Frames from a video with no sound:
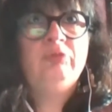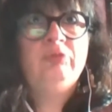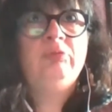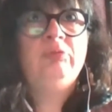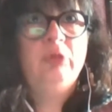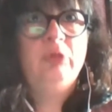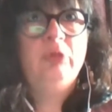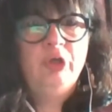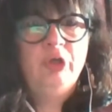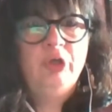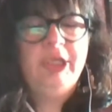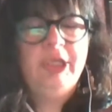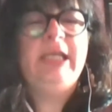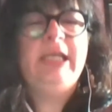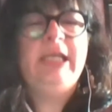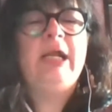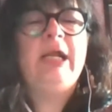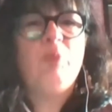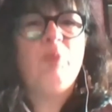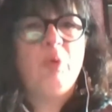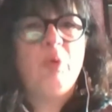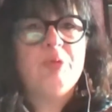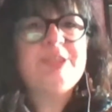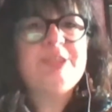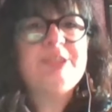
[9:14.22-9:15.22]
looking
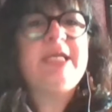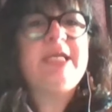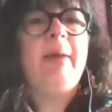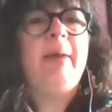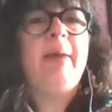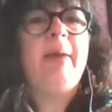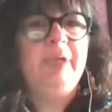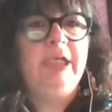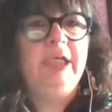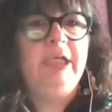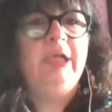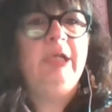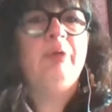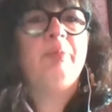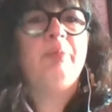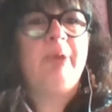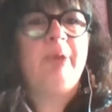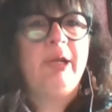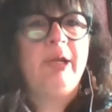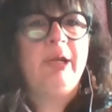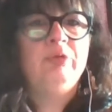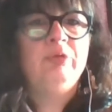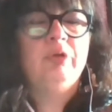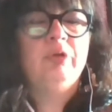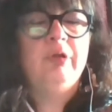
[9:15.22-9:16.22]
at what was happening
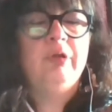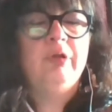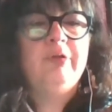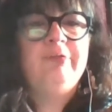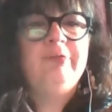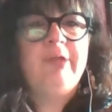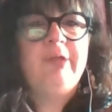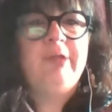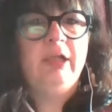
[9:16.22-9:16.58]
around us,